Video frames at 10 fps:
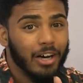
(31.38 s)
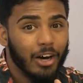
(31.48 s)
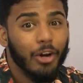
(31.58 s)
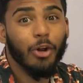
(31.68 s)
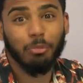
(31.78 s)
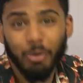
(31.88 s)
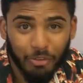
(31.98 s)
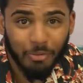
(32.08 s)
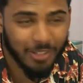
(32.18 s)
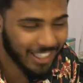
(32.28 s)
A not
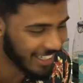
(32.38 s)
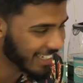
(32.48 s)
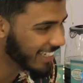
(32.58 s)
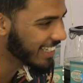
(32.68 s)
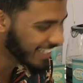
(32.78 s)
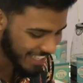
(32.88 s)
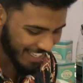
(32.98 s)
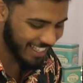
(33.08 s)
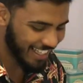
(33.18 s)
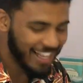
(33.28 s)
profitable trader.
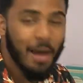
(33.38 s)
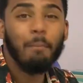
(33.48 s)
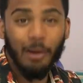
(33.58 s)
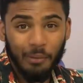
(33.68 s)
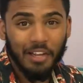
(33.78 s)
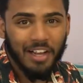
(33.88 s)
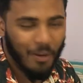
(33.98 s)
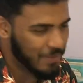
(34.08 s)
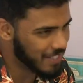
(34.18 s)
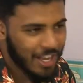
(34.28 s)
Blowing
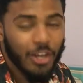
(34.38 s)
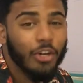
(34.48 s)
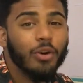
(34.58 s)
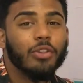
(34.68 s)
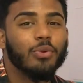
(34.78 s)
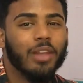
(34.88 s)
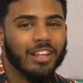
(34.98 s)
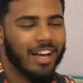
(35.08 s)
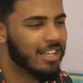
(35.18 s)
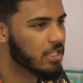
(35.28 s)
accounts. You don't want to do that,
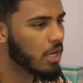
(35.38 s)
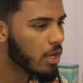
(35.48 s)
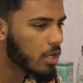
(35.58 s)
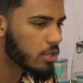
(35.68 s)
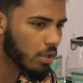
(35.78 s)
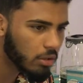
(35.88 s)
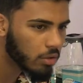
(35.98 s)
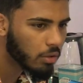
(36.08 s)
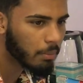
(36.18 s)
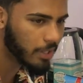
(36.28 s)
guys. So
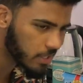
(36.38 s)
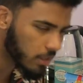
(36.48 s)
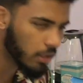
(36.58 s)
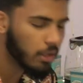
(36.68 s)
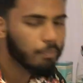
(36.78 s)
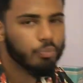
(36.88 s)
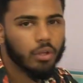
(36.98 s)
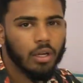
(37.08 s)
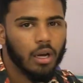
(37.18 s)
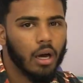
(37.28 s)
basically,
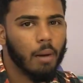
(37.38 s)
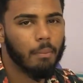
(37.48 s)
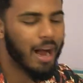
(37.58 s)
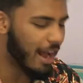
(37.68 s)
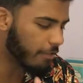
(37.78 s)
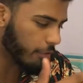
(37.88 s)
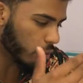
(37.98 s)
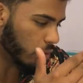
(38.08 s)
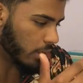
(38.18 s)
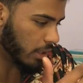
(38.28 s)
I have a
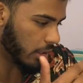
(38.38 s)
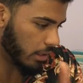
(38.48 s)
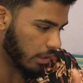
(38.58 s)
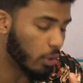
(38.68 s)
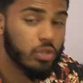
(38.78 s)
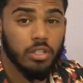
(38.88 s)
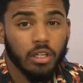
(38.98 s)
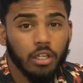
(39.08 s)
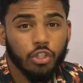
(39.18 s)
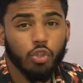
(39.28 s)
few notes here
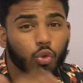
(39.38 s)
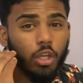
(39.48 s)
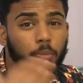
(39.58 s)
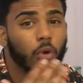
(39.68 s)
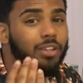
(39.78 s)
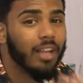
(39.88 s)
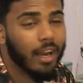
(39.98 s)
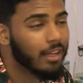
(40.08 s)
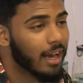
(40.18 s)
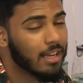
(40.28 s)
just to keep you on
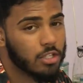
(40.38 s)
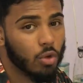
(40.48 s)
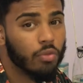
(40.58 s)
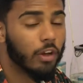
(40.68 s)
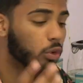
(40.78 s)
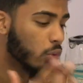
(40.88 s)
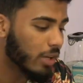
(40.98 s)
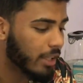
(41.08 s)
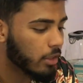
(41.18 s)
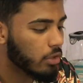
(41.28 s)
track, guys. So if I do look
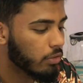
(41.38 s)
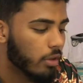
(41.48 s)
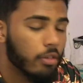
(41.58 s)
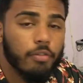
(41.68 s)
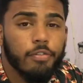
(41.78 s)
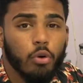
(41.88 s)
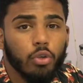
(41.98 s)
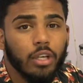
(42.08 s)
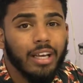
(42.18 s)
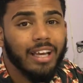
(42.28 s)
at the phone,
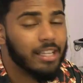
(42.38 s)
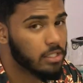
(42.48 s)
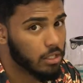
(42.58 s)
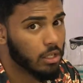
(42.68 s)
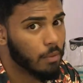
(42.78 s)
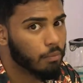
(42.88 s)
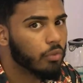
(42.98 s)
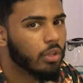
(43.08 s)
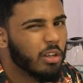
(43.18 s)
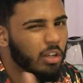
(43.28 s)
it's
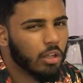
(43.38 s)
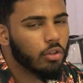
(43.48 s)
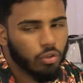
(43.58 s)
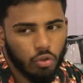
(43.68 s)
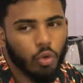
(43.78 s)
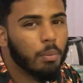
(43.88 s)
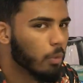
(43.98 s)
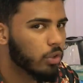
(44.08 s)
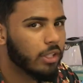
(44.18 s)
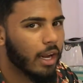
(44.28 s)
to keep you
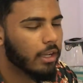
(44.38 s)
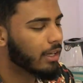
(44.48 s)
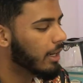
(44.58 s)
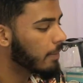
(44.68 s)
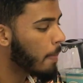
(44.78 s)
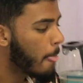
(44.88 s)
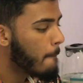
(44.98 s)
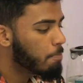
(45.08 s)
on track, guys.